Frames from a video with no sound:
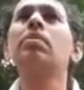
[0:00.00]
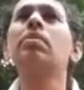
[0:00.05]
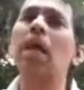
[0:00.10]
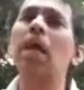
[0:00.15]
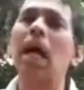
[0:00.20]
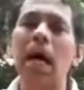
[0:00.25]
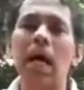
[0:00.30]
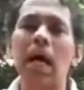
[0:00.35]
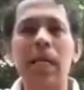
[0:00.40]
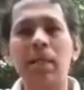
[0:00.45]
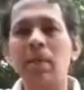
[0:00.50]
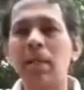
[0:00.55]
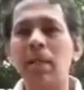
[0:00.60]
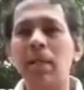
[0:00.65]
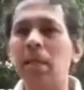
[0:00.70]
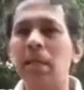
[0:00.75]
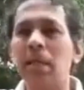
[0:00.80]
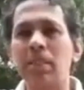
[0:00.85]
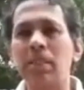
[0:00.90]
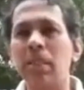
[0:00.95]
Yeah, it,
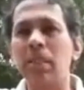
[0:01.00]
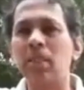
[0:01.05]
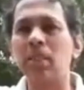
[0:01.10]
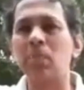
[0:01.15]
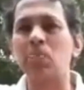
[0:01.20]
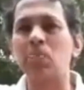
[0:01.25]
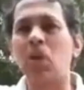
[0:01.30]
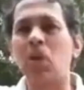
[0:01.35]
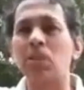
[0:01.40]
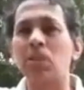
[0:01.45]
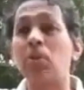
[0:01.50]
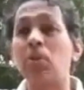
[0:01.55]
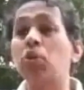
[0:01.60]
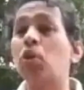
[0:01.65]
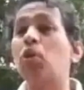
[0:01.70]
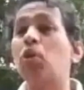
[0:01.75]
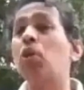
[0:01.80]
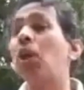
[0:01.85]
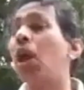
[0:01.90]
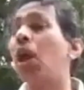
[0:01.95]
it is it is possible.
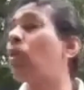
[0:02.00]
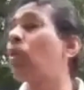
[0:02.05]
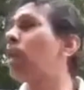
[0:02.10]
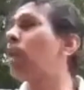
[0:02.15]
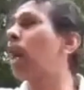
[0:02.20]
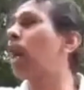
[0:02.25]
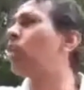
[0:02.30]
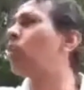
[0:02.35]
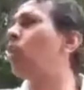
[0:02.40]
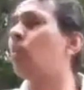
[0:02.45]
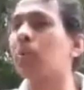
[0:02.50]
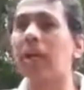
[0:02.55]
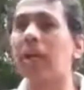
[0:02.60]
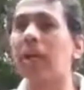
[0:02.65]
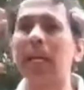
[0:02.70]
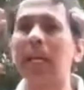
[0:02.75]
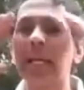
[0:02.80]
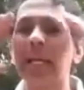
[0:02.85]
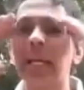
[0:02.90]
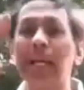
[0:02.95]
So now you, I hope you
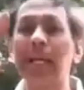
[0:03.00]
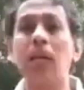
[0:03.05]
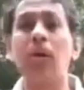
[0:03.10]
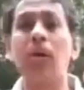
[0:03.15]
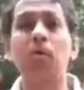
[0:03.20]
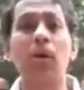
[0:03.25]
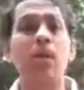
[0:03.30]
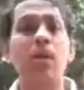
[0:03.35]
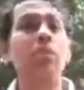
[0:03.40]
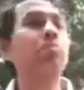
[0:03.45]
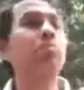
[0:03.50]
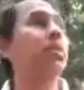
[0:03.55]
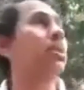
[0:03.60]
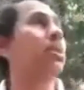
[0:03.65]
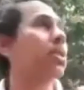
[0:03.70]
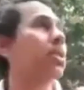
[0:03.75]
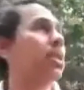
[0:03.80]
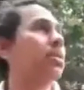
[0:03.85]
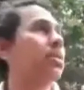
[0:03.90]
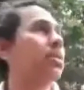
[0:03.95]
get an idea what is
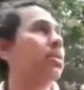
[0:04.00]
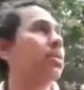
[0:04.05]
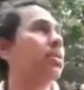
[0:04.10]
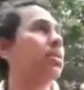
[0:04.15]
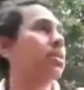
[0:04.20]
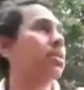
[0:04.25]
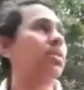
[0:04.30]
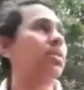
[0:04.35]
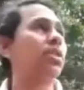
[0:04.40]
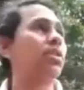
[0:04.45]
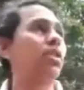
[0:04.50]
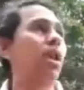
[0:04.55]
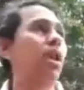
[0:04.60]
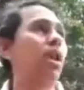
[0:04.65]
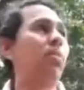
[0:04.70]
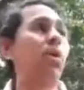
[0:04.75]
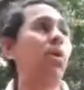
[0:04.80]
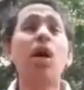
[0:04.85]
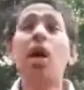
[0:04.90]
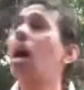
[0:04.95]
basically
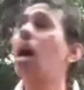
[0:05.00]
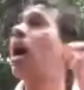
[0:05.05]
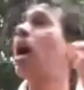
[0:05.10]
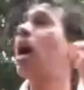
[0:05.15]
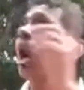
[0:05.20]
seriousness all about.